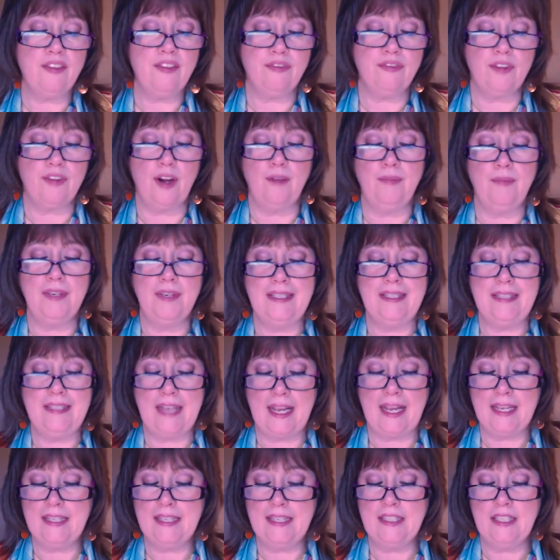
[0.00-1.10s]
from
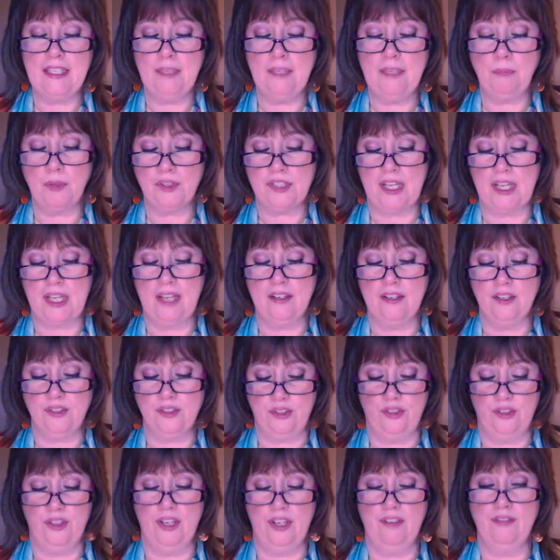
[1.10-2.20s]
90%
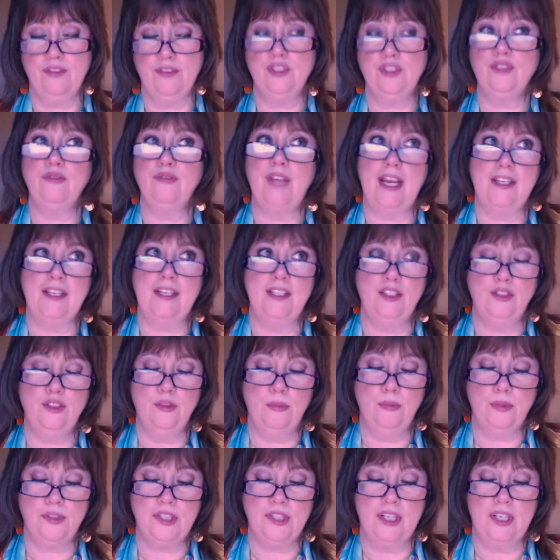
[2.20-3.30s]
assertive to
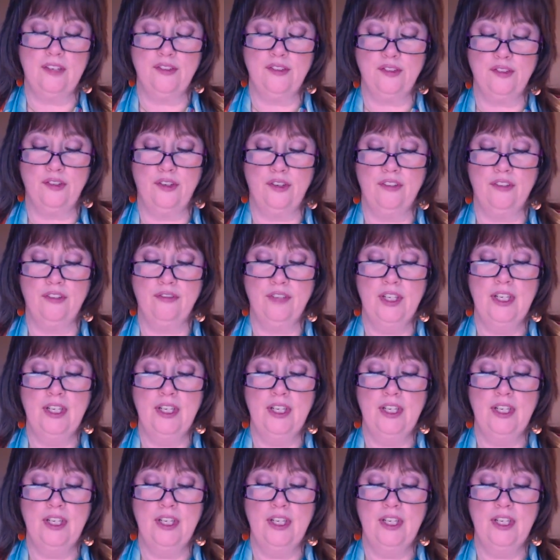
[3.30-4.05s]
92% assertive.